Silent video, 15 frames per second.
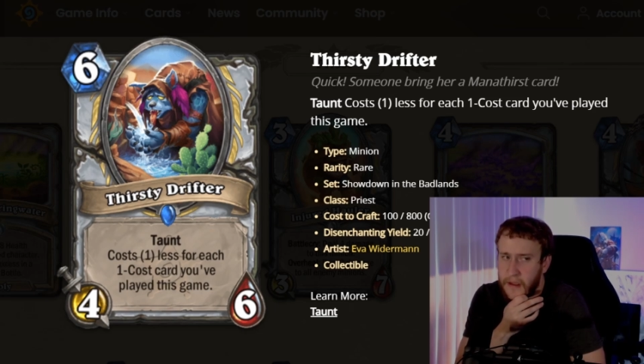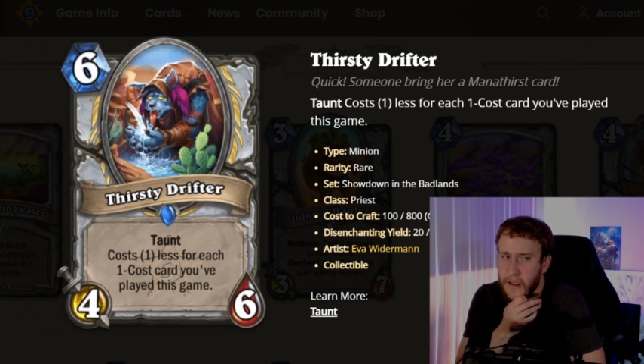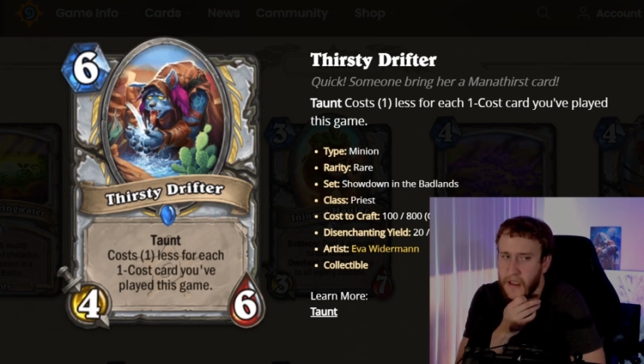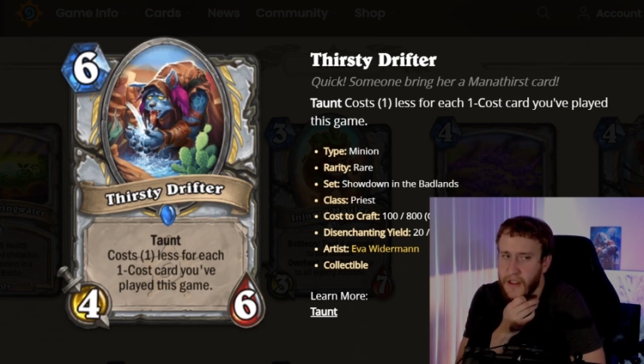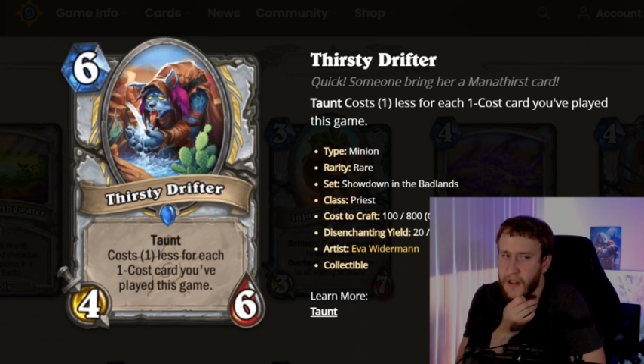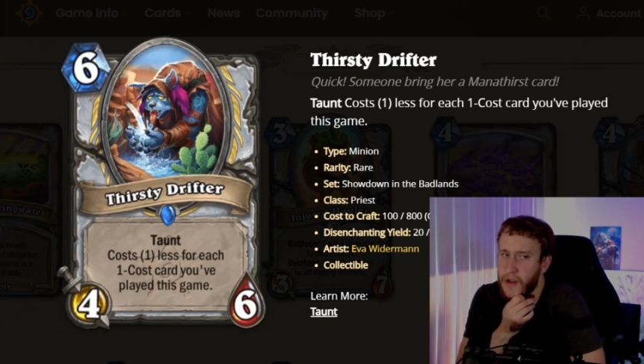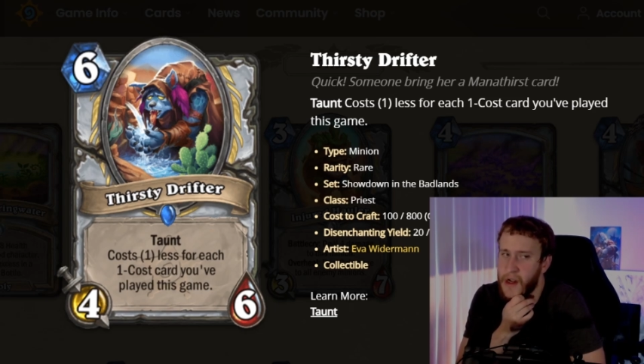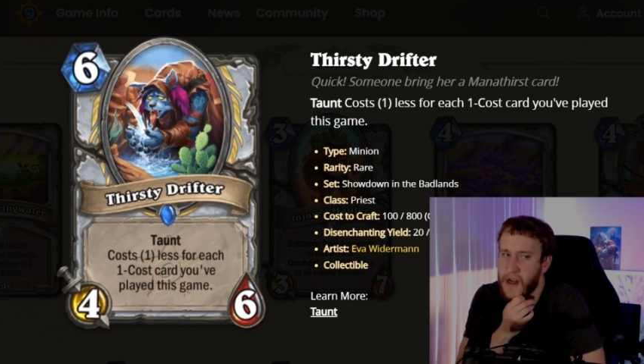
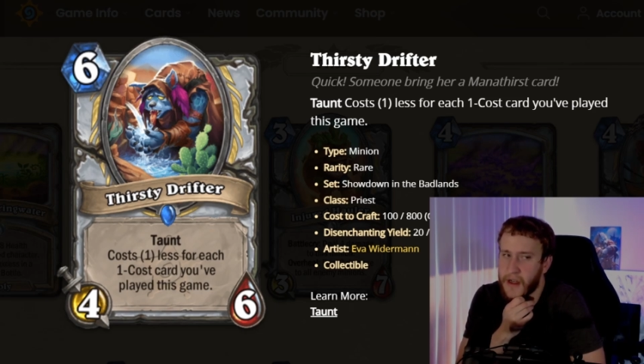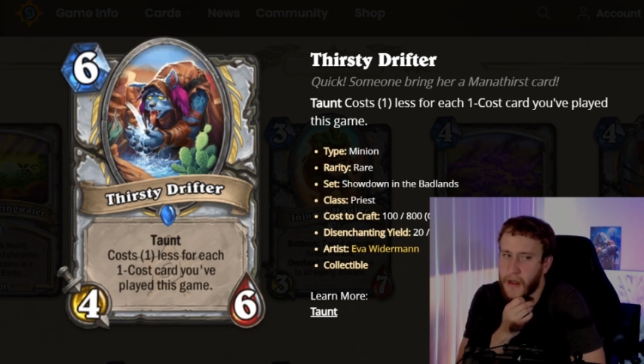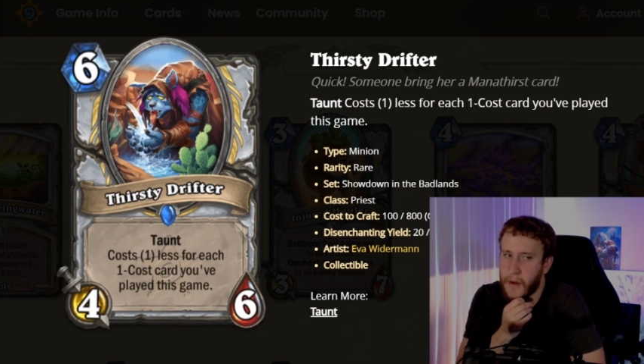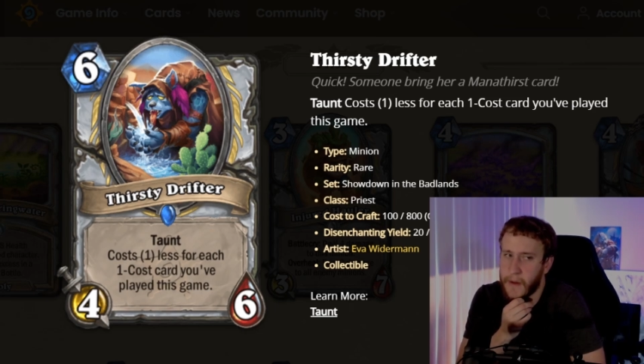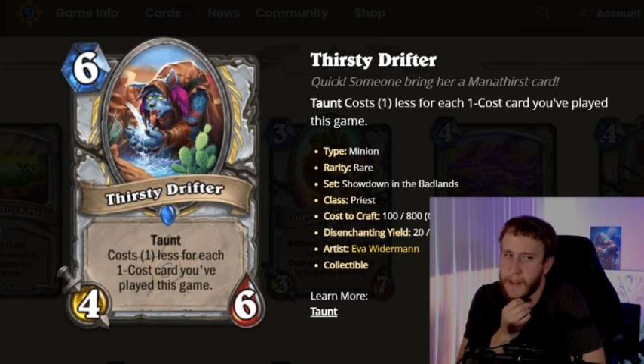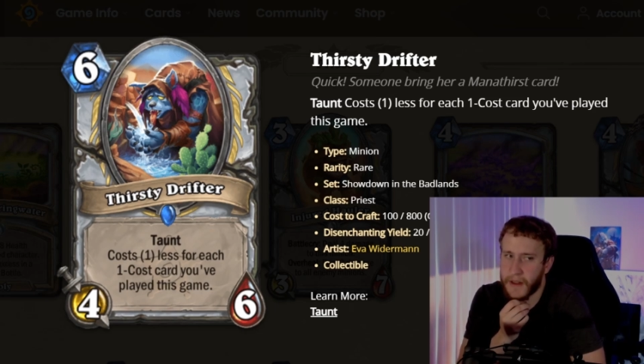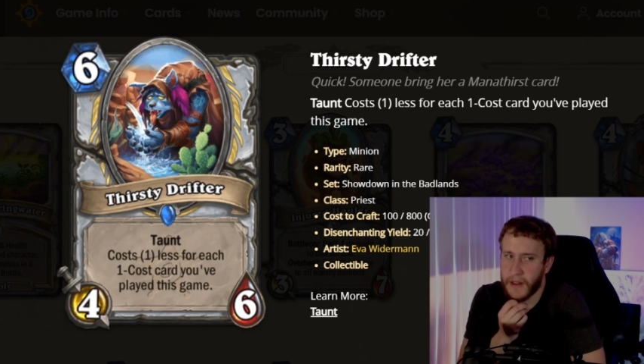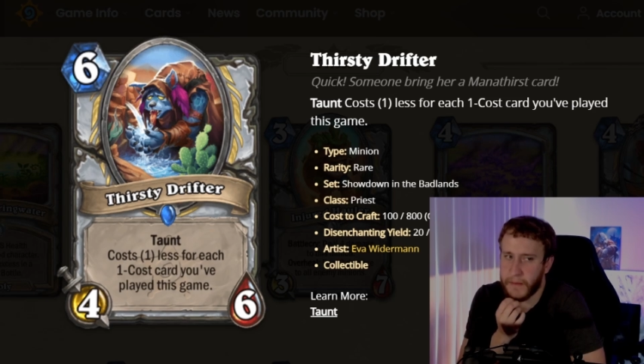because you're not
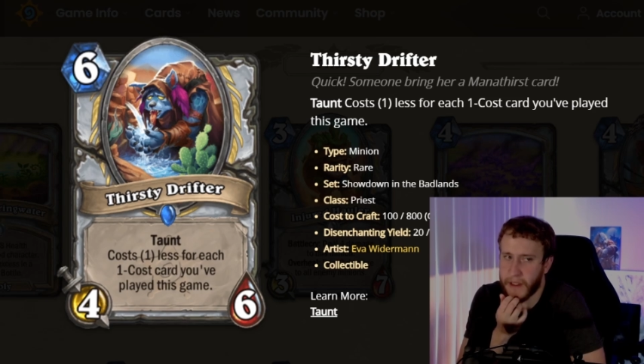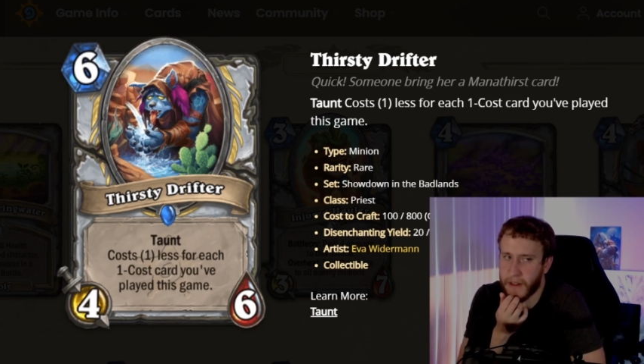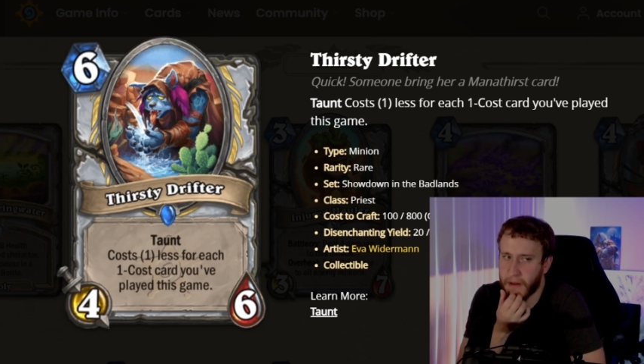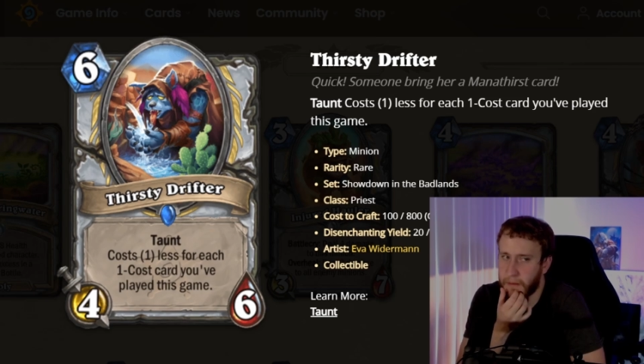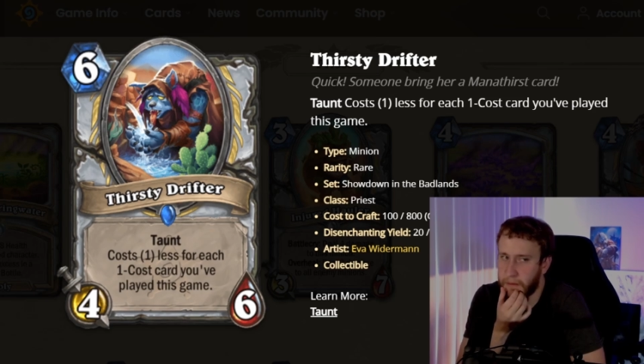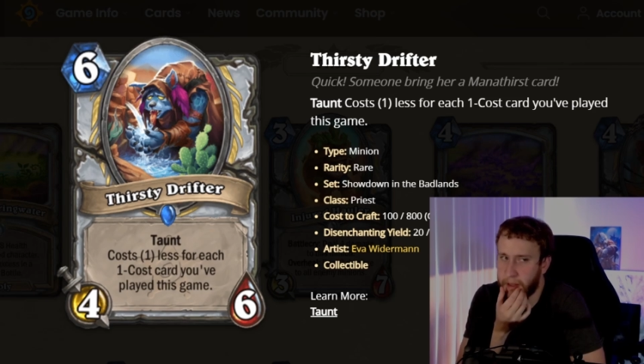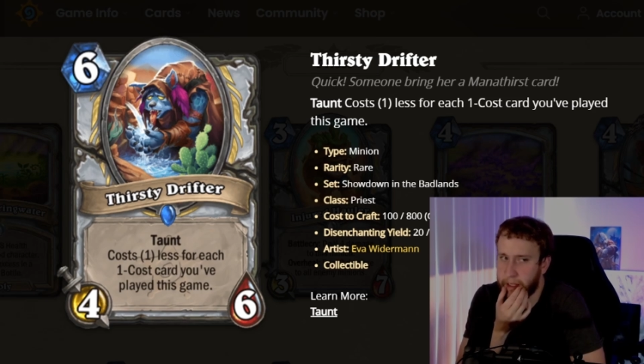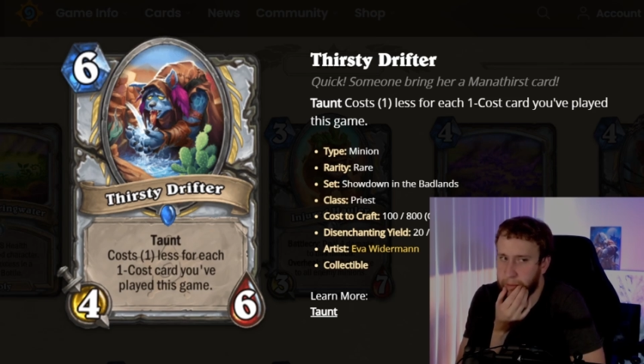always gonna be able
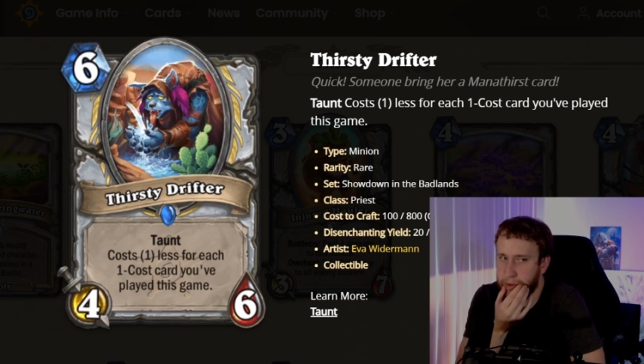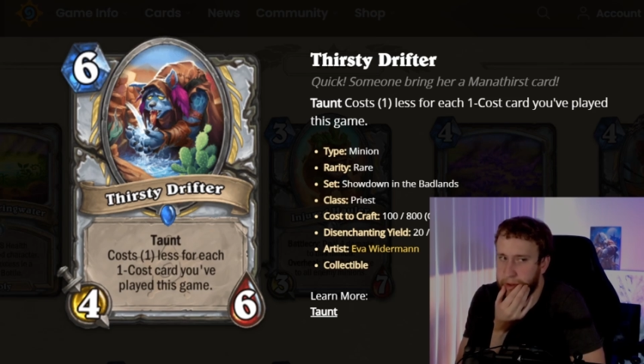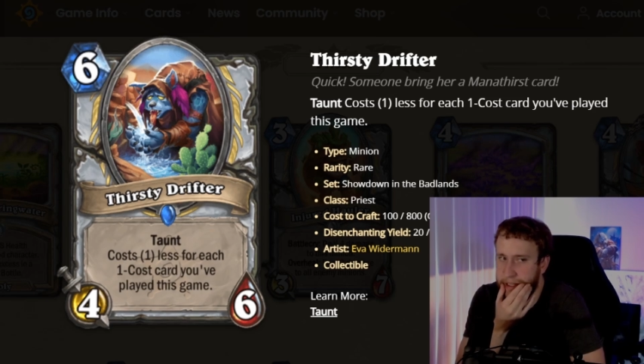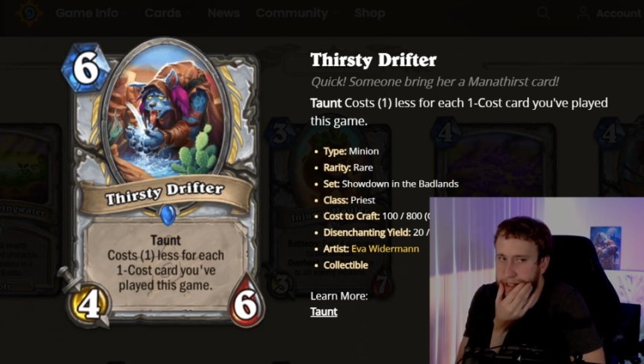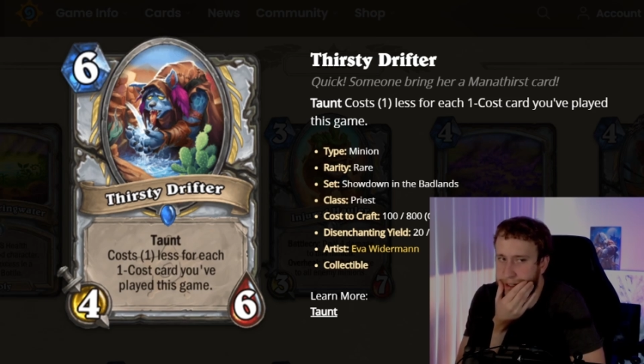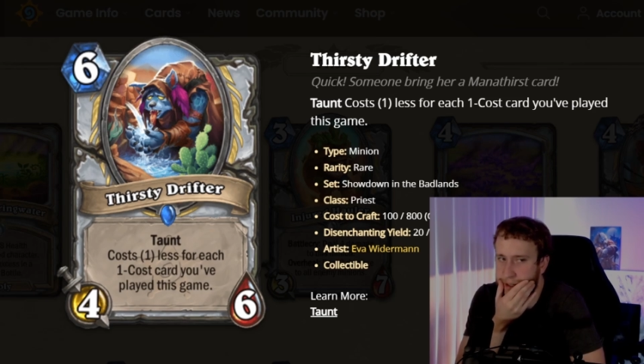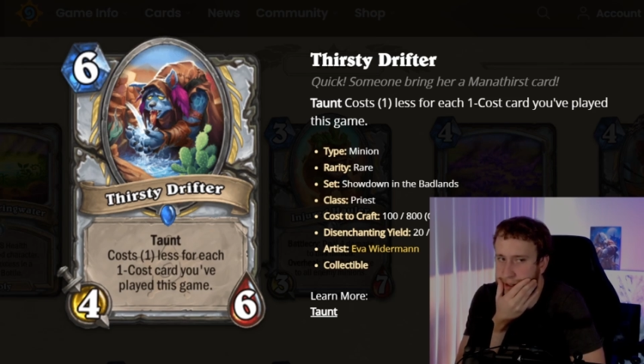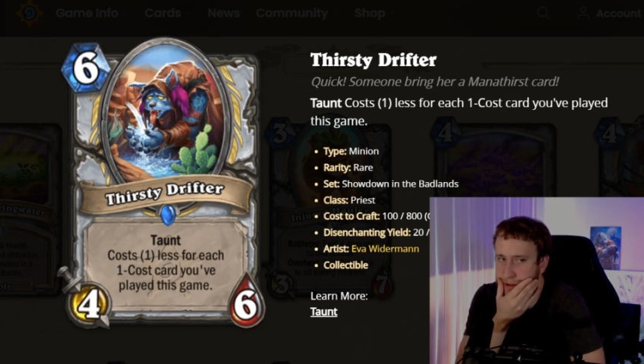to like
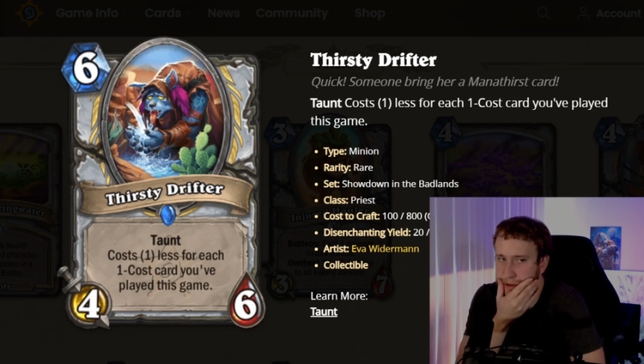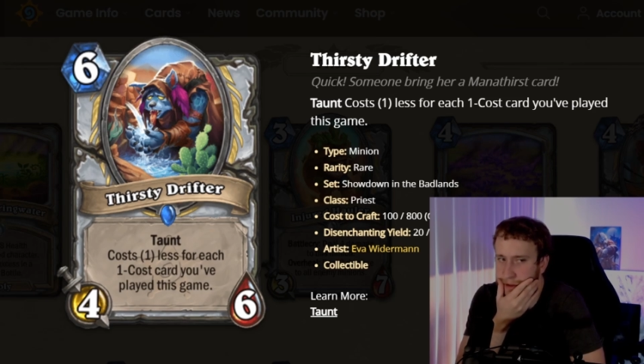play it on